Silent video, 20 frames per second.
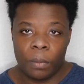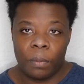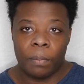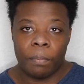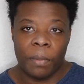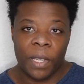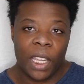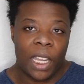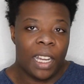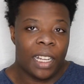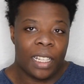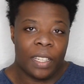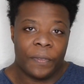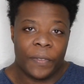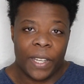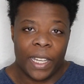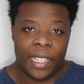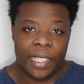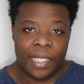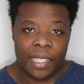Makani
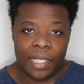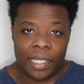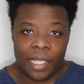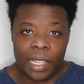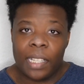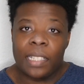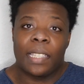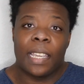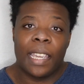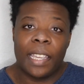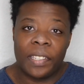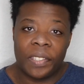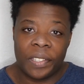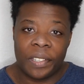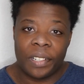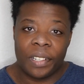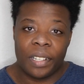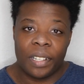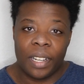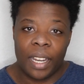finds a
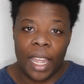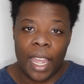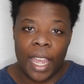taser,